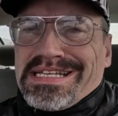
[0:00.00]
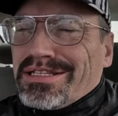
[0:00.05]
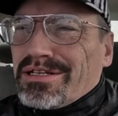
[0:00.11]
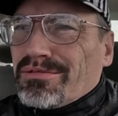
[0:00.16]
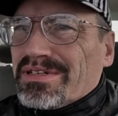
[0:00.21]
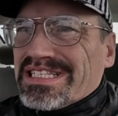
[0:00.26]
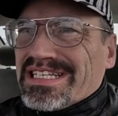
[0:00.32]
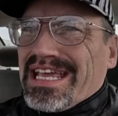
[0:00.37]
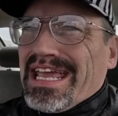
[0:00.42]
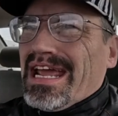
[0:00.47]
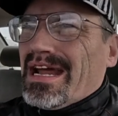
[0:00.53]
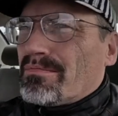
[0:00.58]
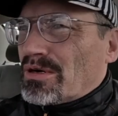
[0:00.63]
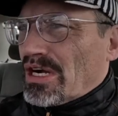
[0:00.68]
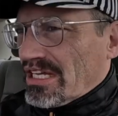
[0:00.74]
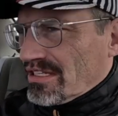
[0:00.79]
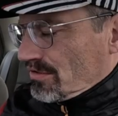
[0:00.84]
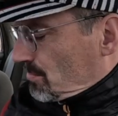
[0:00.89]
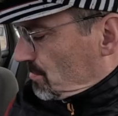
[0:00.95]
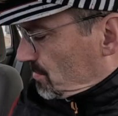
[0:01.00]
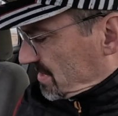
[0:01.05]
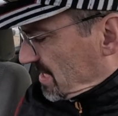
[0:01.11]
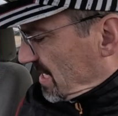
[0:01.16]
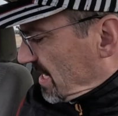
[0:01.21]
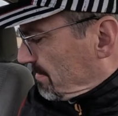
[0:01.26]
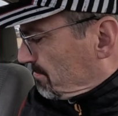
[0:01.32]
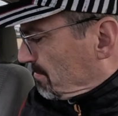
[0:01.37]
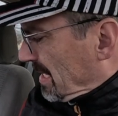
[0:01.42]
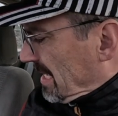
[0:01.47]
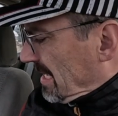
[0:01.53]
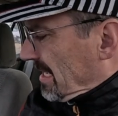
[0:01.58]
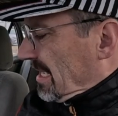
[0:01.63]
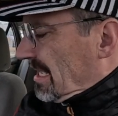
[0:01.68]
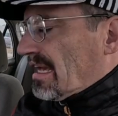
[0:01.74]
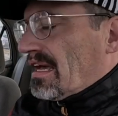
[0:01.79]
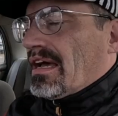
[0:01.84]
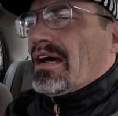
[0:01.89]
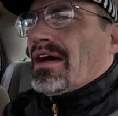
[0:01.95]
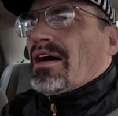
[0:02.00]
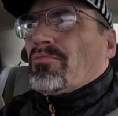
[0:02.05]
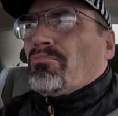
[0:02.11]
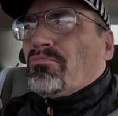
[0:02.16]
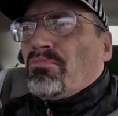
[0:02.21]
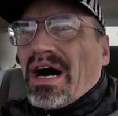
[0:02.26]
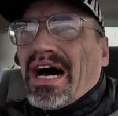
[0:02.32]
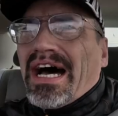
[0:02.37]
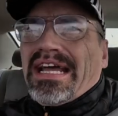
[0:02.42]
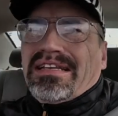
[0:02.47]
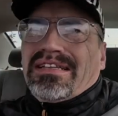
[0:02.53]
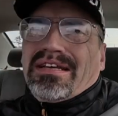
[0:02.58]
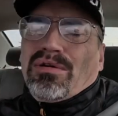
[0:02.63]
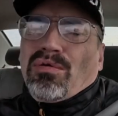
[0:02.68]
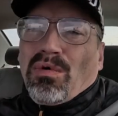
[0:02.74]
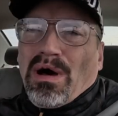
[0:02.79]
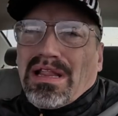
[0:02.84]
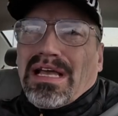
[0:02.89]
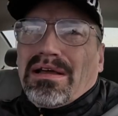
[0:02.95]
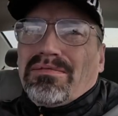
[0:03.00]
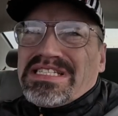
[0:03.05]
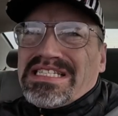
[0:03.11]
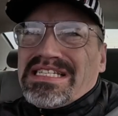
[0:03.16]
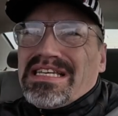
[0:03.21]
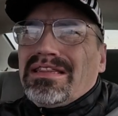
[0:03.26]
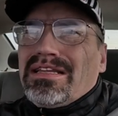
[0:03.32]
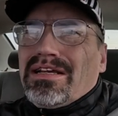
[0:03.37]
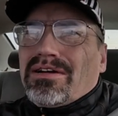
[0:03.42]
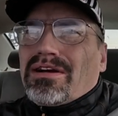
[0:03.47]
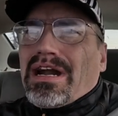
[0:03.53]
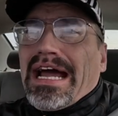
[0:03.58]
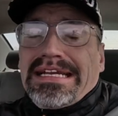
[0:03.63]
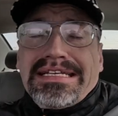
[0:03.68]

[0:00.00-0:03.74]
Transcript: set that with the camera on the whole time. But while I was in there,